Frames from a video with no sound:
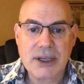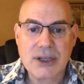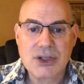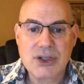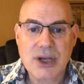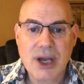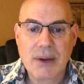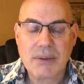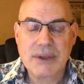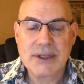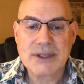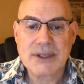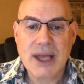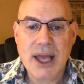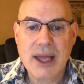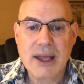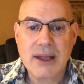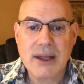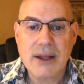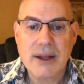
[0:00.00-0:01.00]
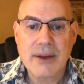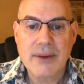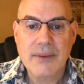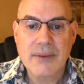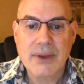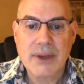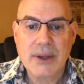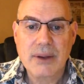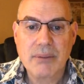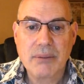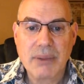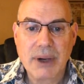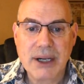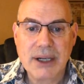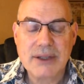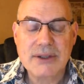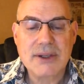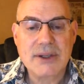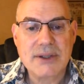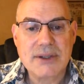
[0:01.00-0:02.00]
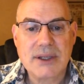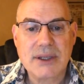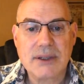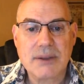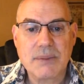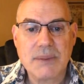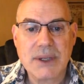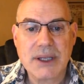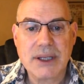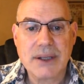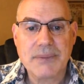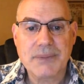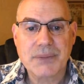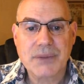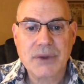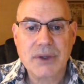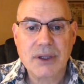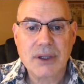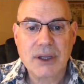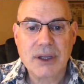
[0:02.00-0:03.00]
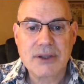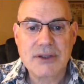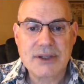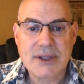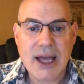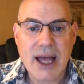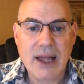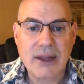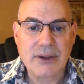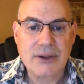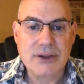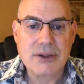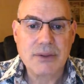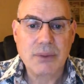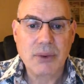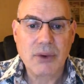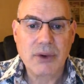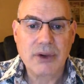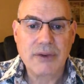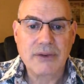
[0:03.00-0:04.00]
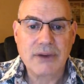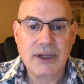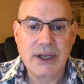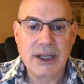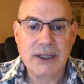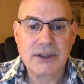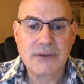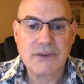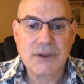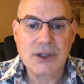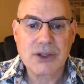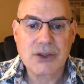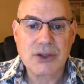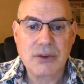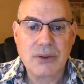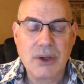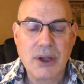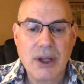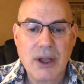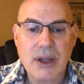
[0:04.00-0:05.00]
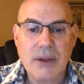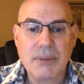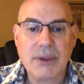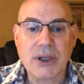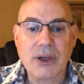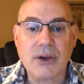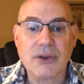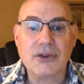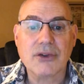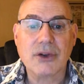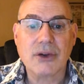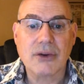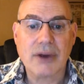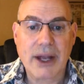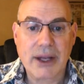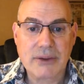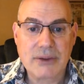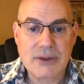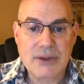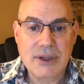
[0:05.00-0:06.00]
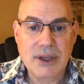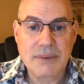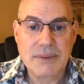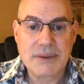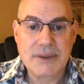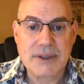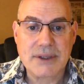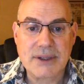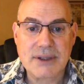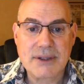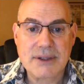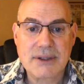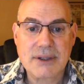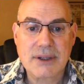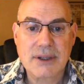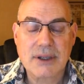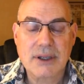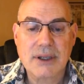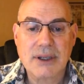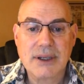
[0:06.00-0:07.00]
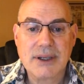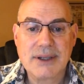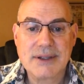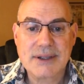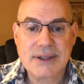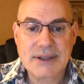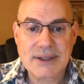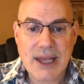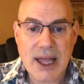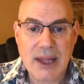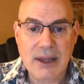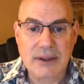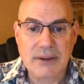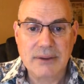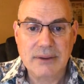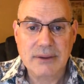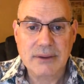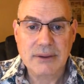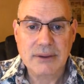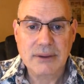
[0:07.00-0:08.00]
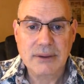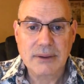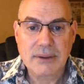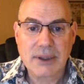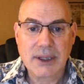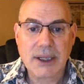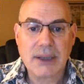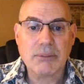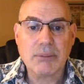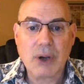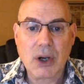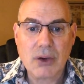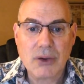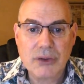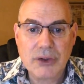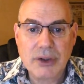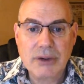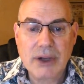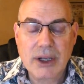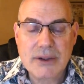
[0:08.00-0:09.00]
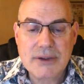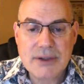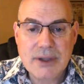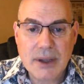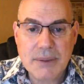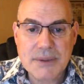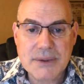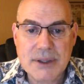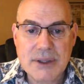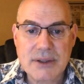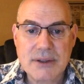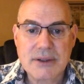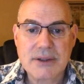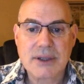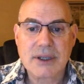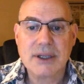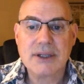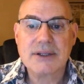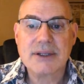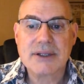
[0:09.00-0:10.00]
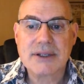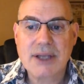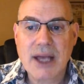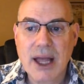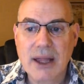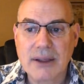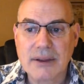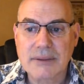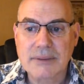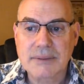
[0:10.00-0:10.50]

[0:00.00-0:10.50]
shall we say, but it's considered to be a solid supportive connective tissue because the ground substance is a solid. In bone, the ground substance is a solid.